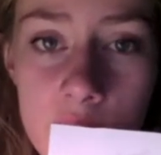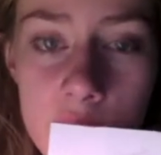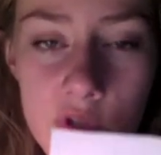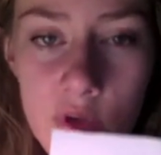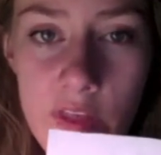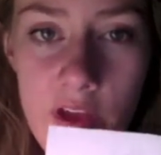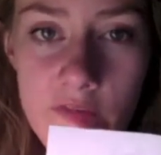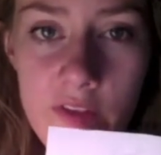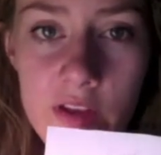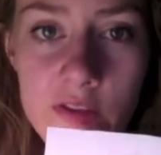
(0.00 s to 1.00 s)
during that
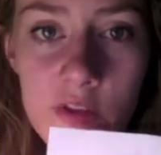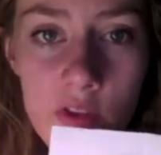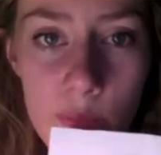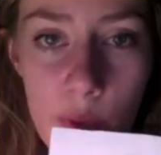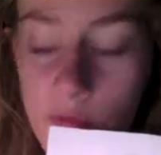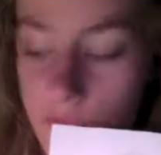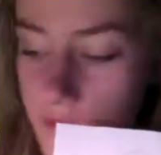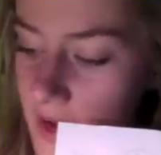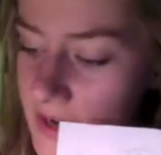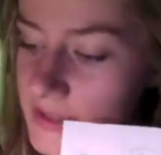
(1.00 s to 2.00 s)
phase, so they're both
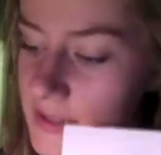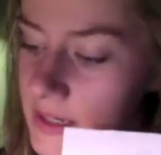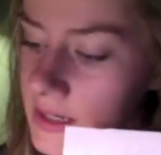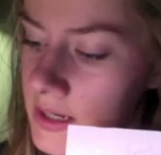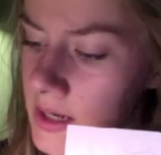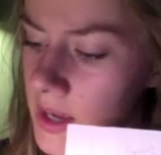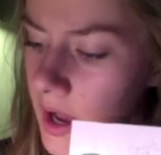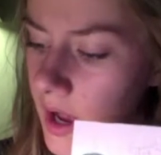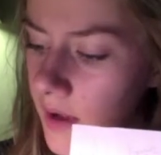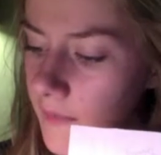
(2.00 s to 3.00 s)
relaxing.
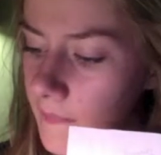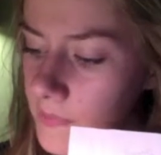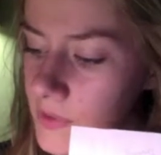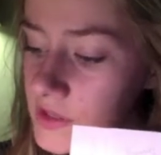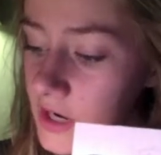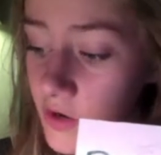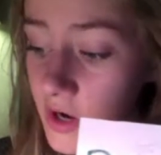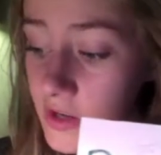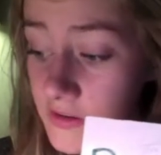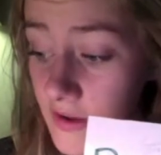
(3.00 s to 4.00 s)
The
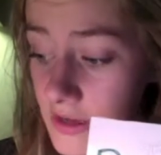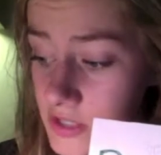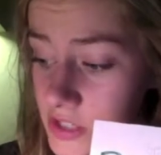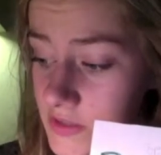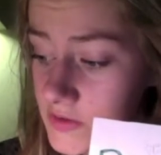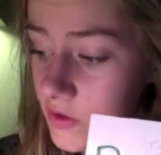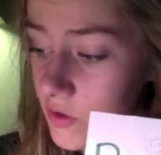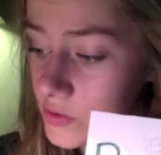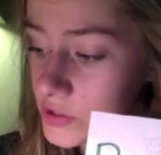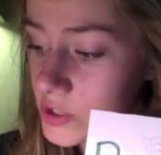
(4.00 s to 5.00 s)
dicrotic notch is the
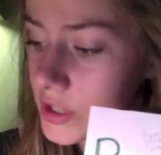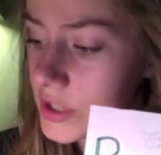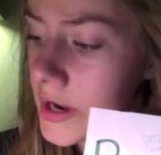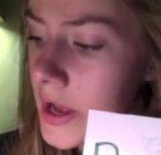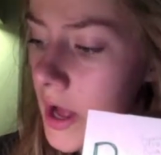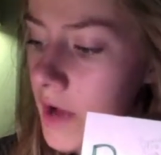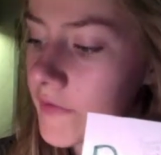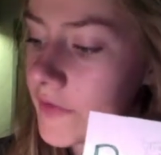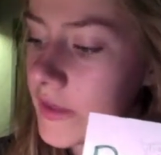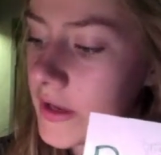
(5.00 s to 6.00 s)
closure of
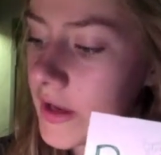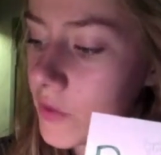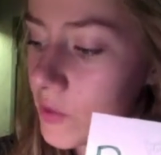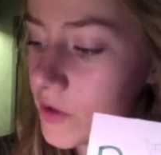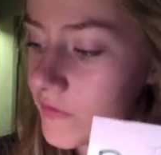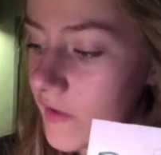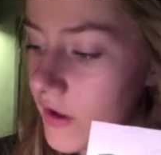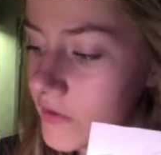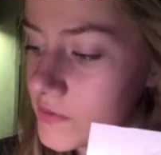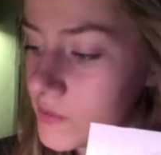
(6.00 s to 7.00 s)
the aortic
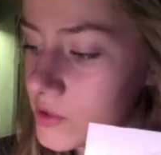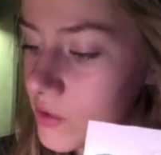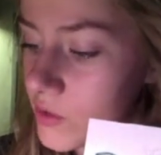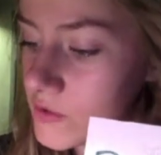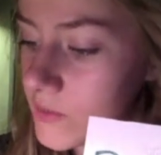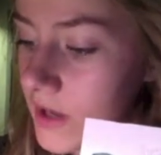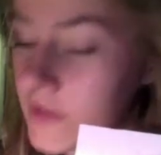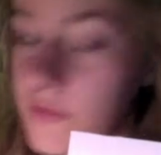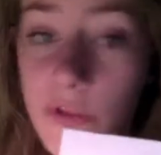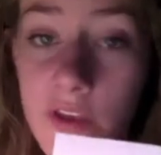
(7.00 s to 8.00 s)
valves, which
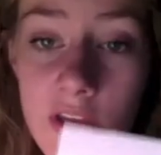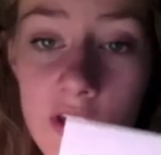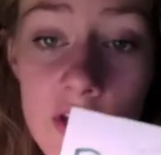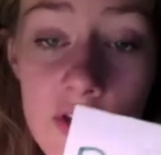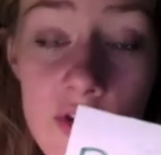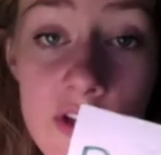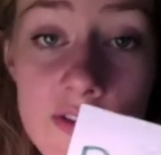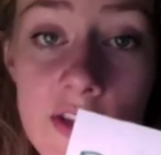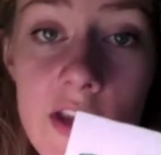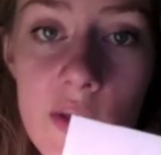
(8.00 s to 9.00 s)
corresponds with an
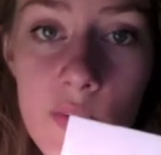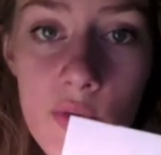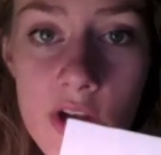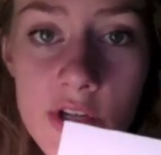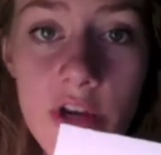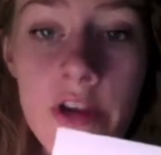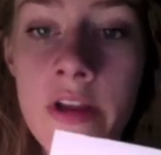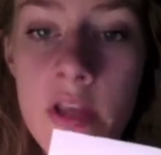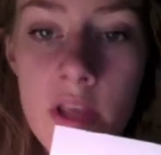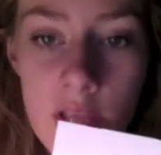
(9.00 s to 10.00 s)
increase in pressure
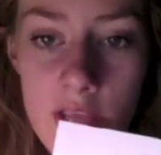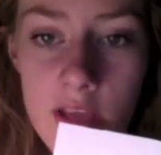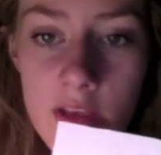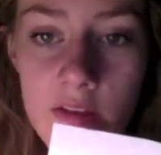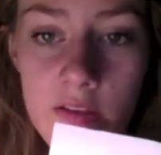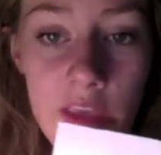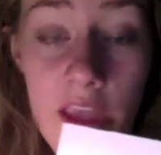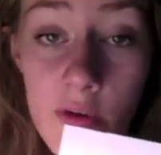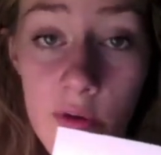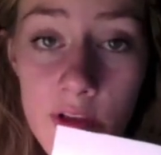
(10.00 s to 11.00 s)
in the
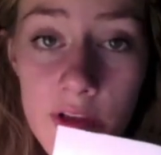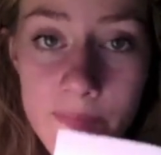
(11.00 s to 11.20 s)
aorta.